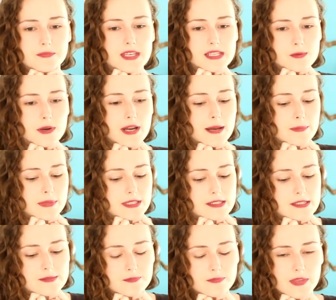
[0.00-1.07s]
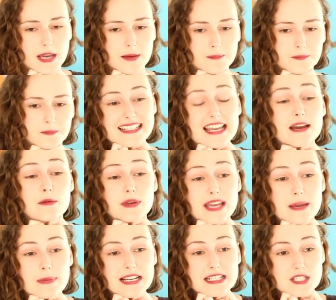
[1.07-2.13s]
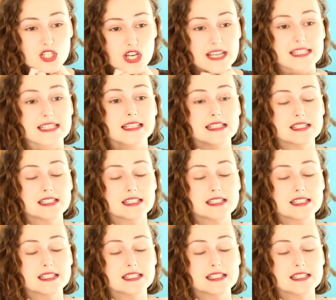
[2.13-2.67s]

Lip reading: That's what happens. Yeah, we get back to Jason.